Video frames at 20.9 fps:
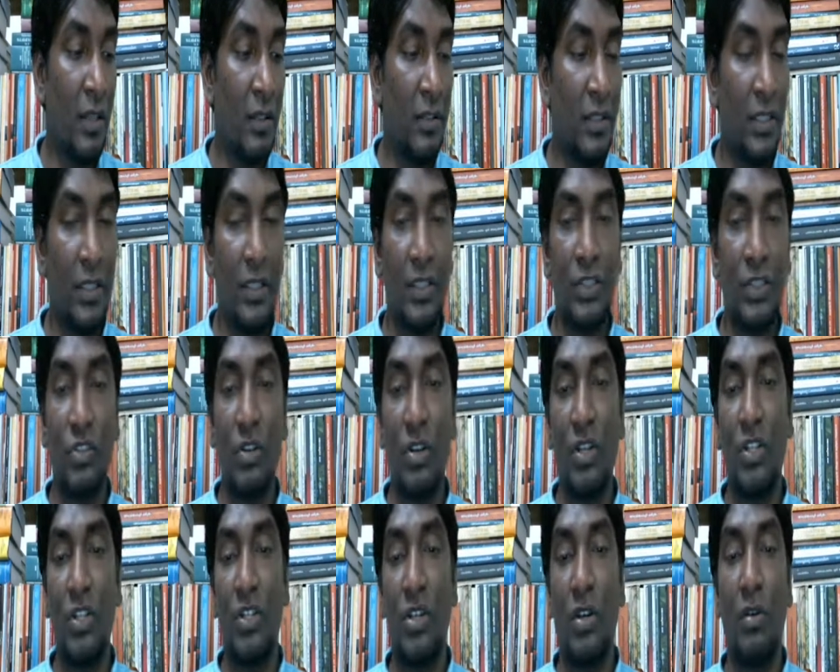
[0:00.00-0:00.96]
the
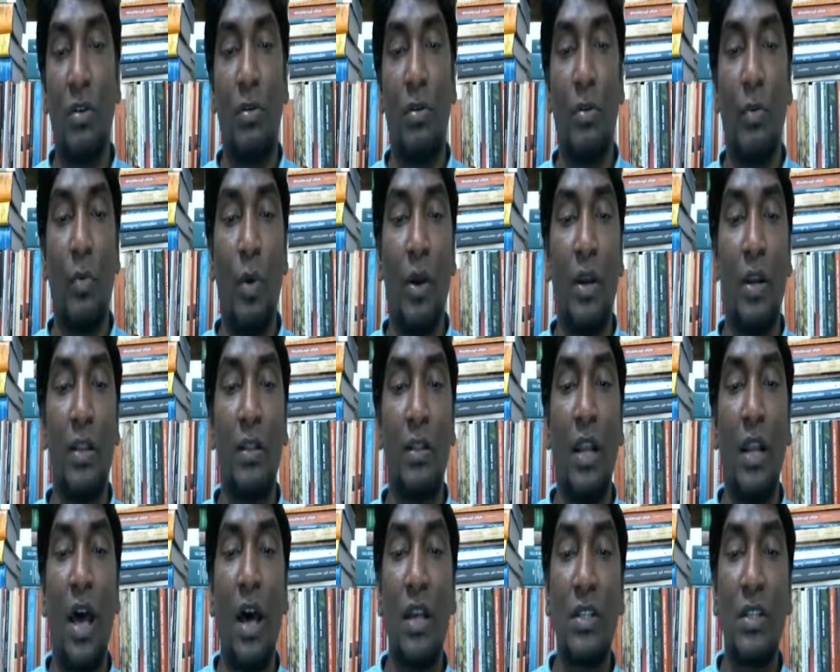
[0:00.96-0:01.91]
discretionary one the
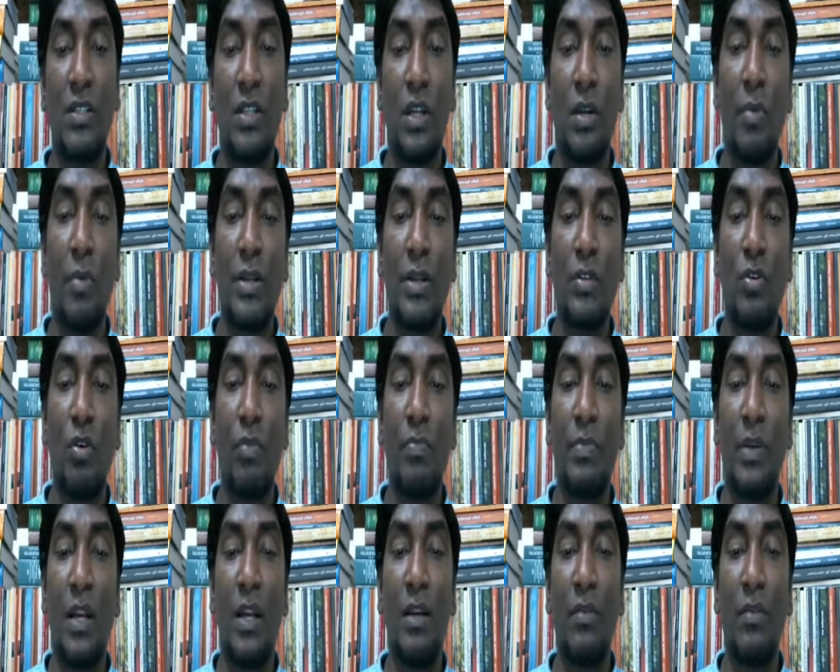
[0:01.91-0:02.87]
last equation
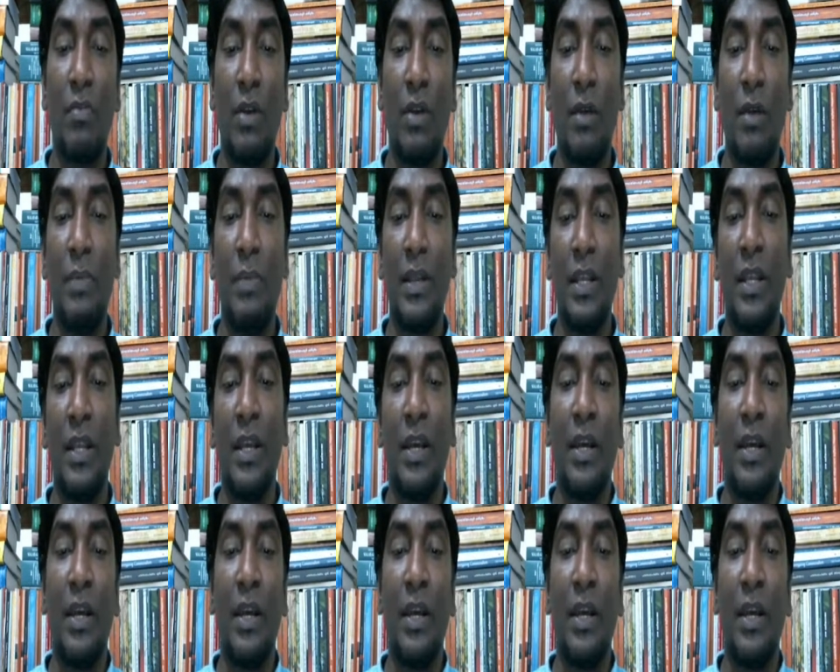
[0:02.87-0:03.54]
obtained will be